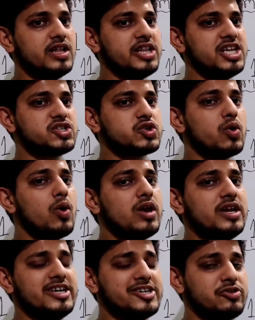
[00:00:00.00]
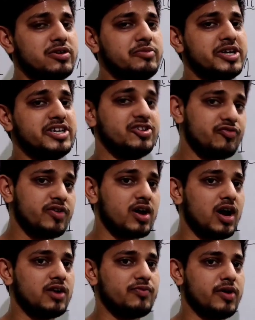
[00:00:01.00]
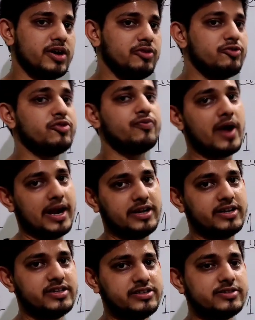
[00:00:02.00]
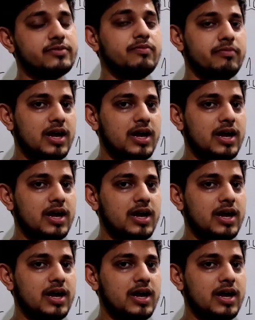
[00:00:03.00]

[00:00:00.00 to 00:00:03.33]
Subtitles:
then slowly it will be difficult for you to find these